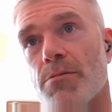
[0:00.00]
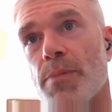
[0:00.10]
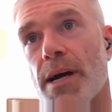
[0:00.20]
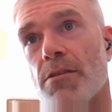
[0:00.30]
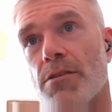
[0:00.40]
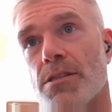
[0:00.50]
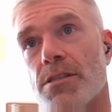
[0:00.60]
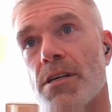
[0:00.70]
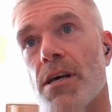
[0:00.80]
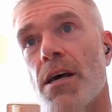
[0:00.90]
with
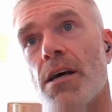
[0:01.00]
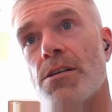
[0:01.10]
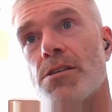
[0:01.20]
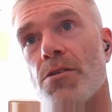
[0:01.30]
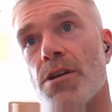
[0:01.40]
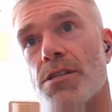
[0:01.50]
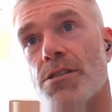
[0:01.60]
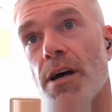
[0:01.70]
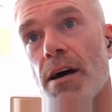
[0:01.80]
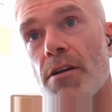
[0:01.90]
parents so that you have